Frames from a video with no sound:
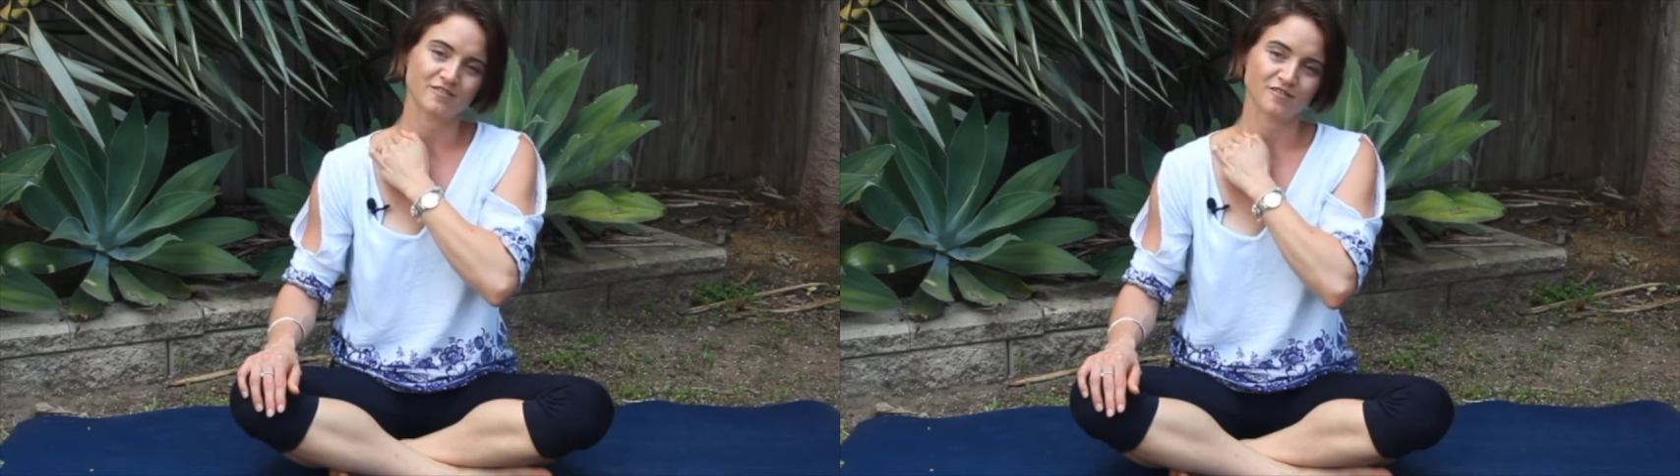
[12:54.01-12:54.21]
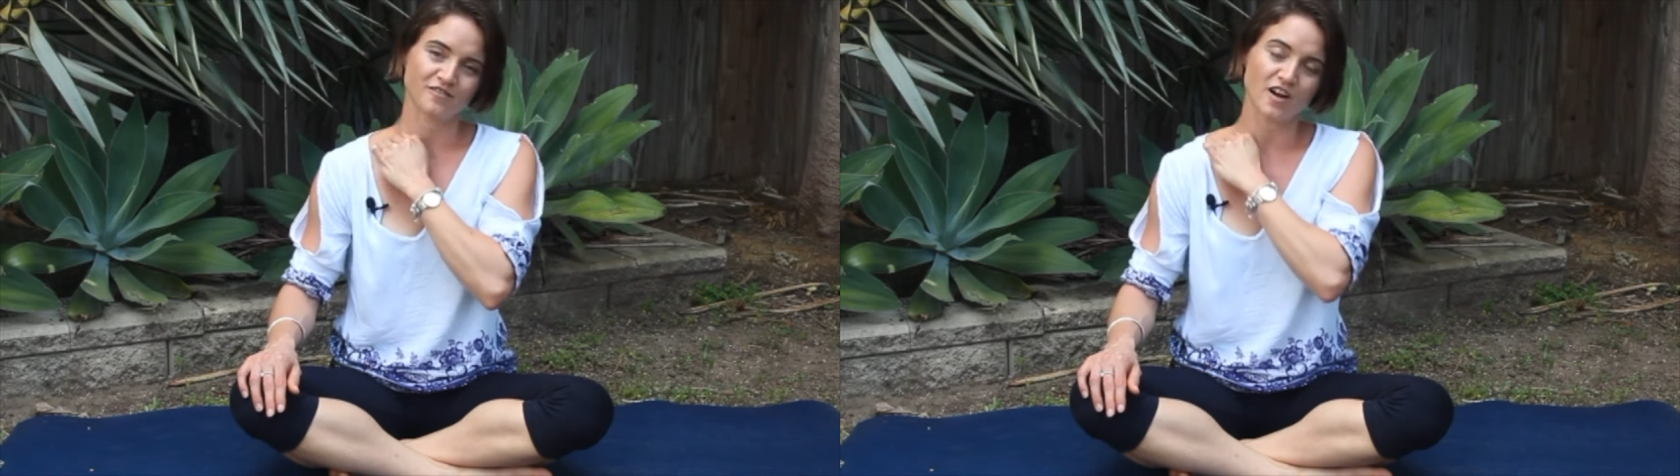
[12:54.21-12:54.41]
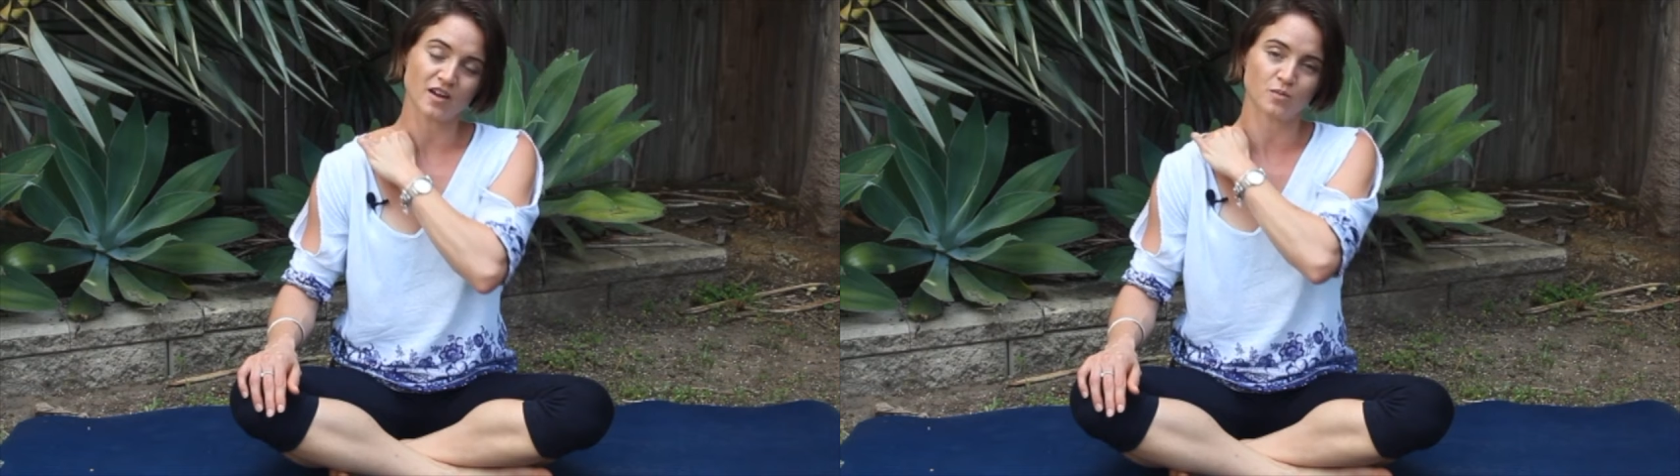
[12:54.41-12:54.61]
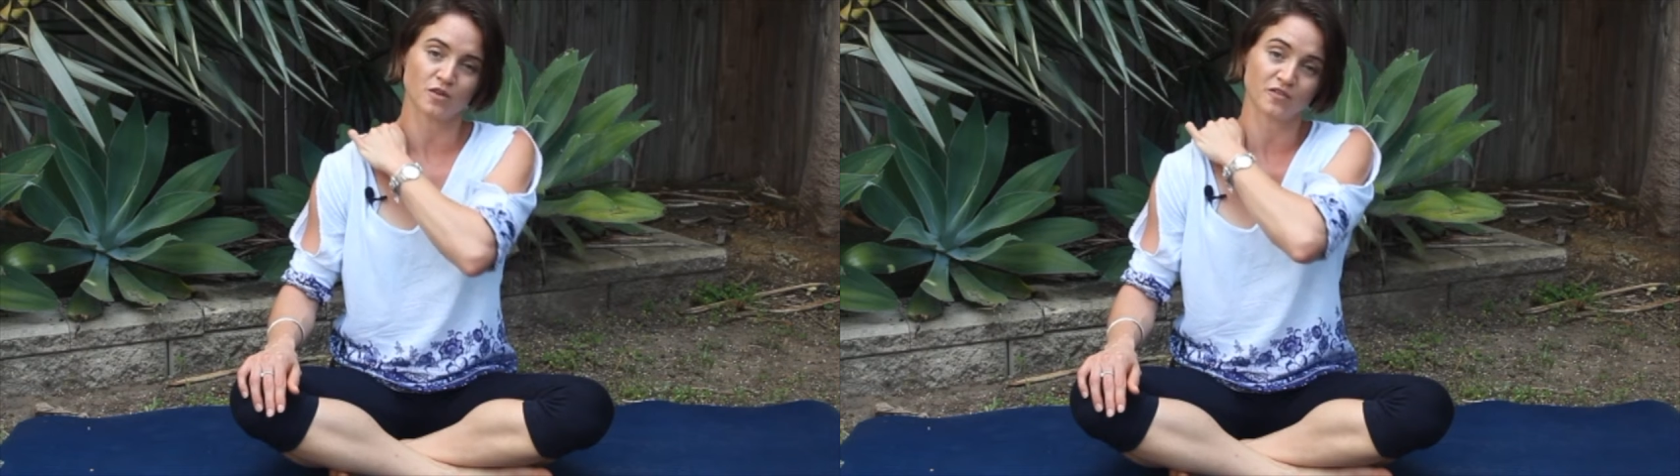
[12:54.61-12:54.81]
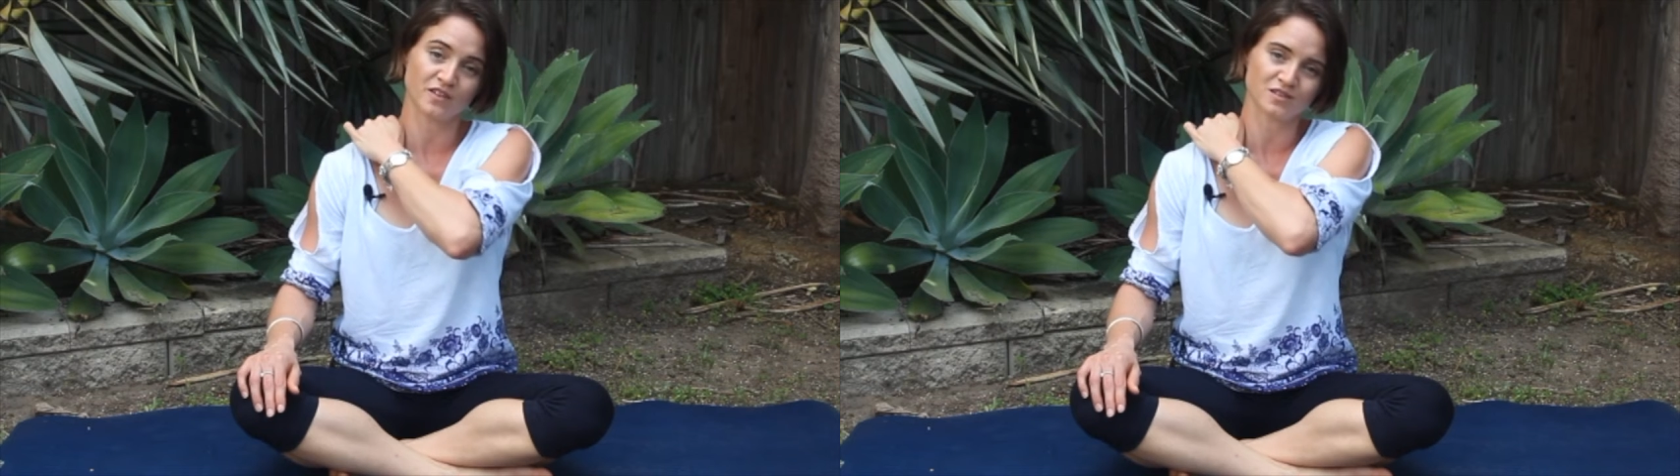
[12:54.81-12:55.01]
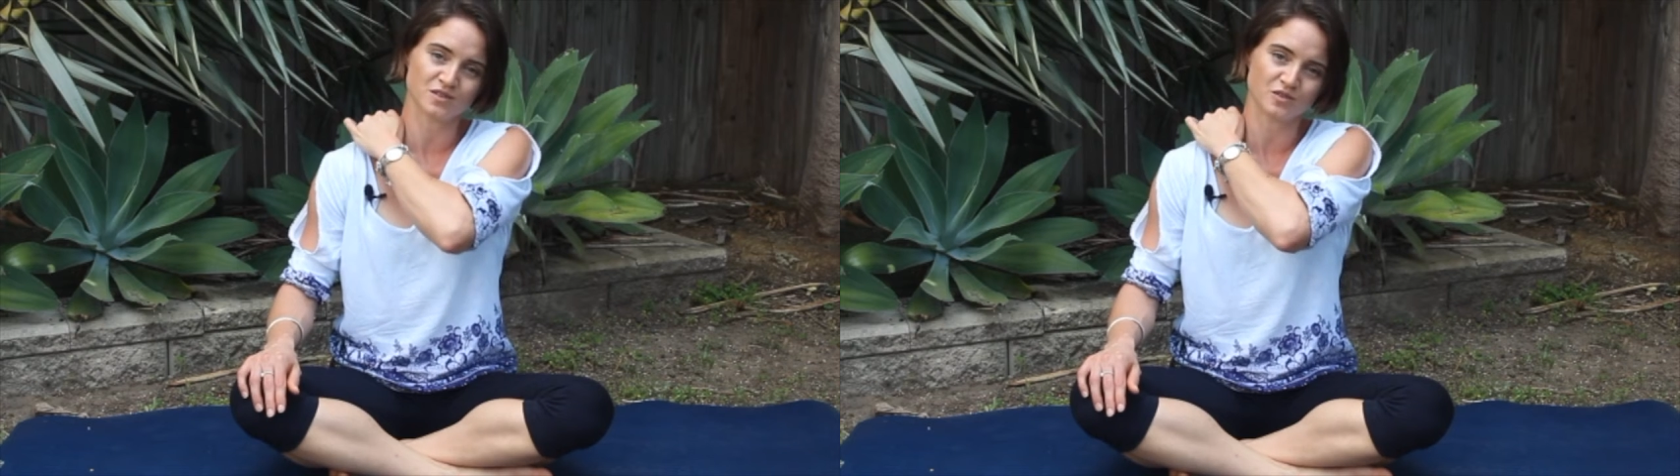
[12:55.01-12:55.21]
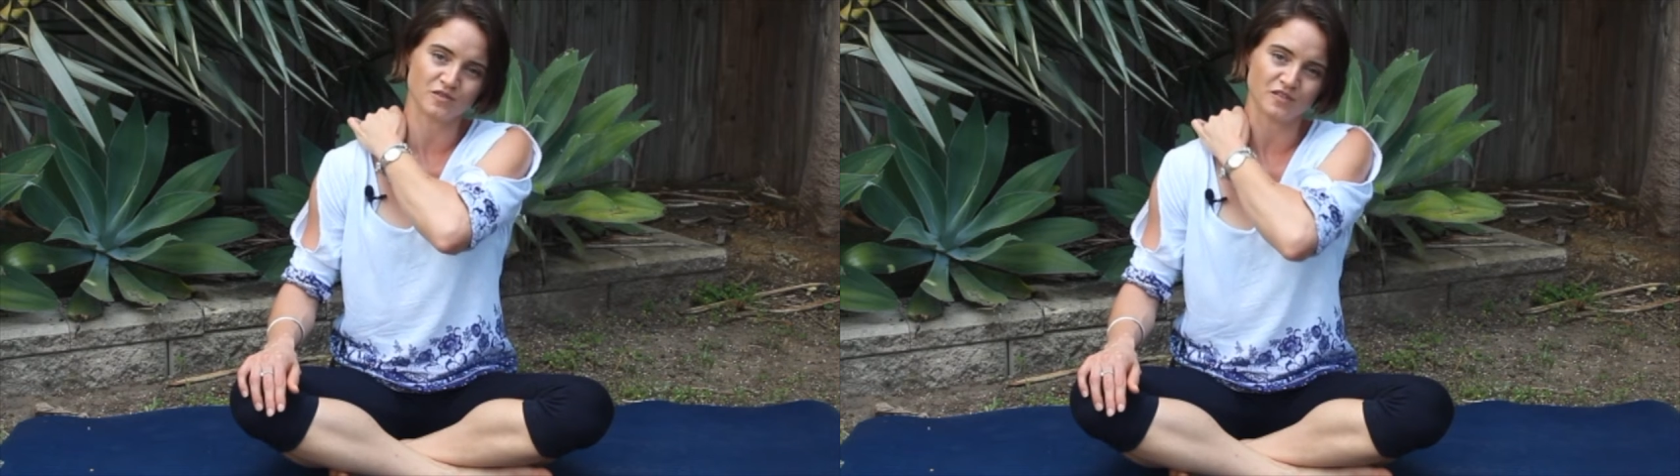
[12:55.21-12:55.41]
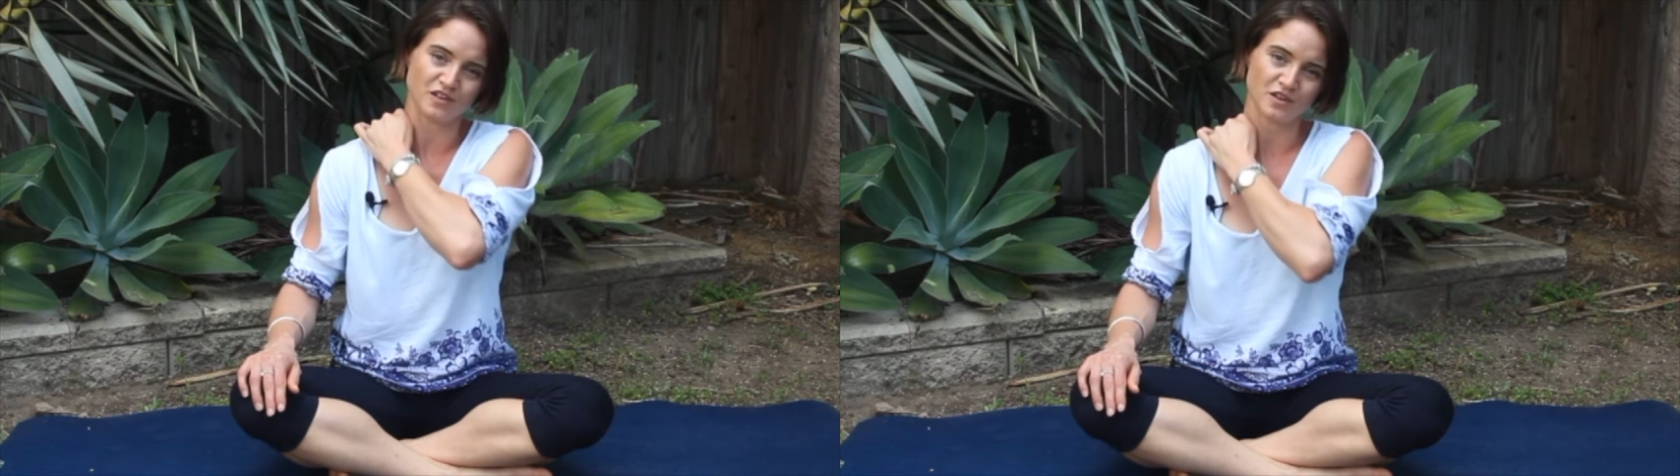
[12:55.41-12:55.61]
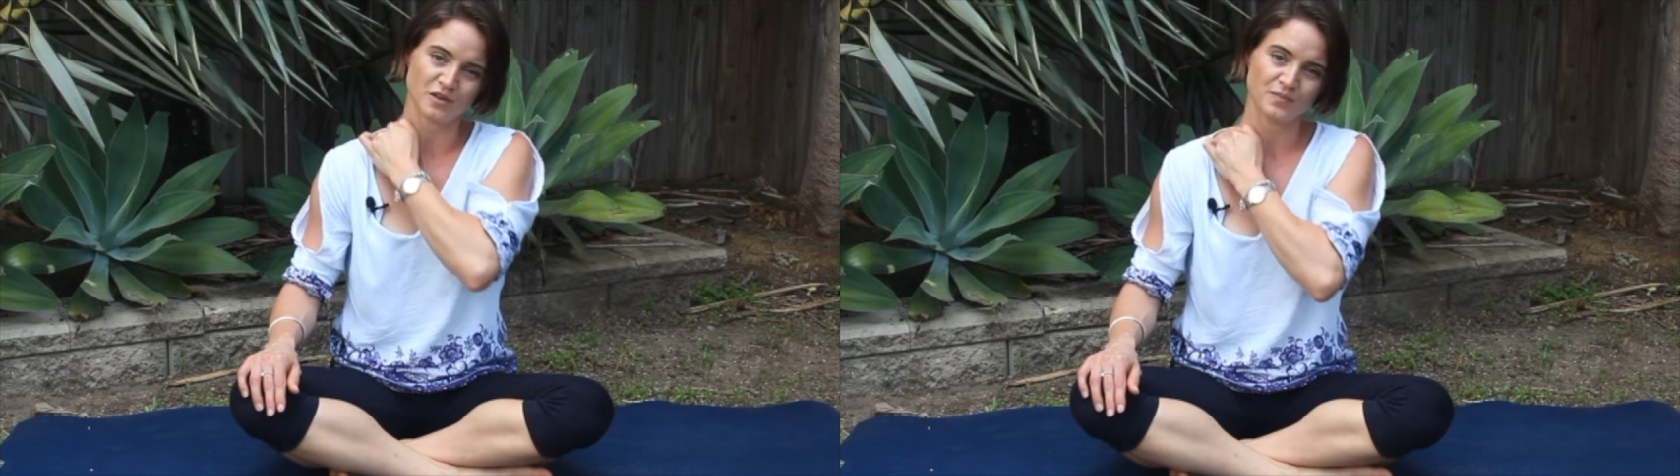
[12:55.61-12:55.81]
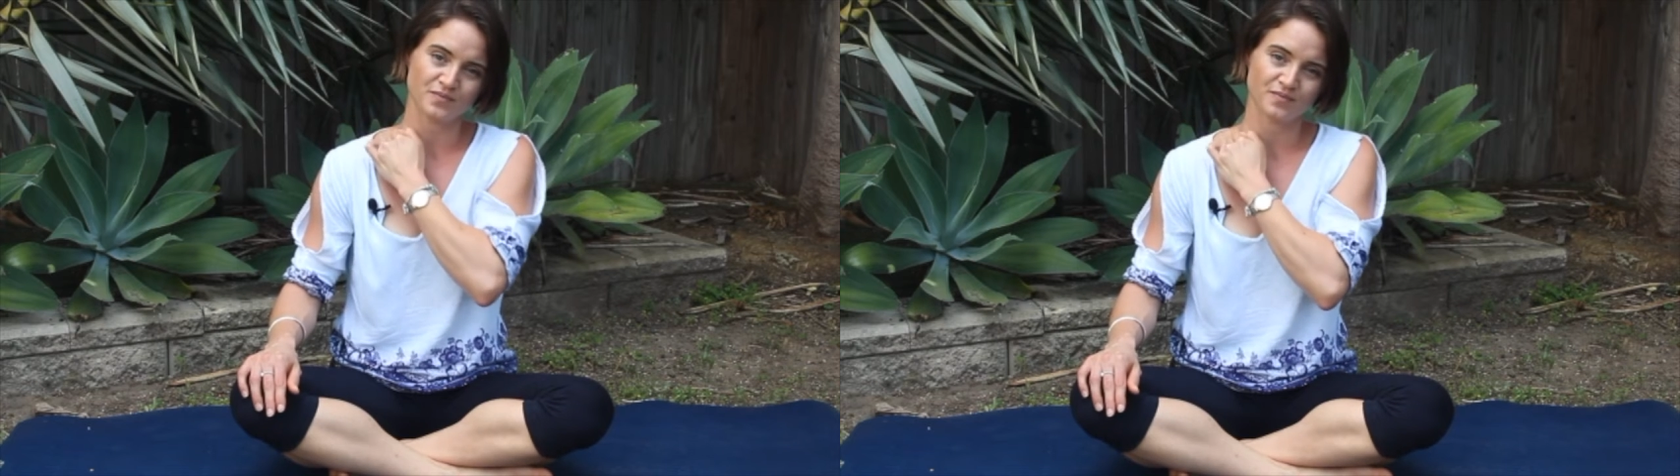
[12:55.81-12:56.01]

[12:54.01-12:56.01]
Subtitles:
Find what feels good for you.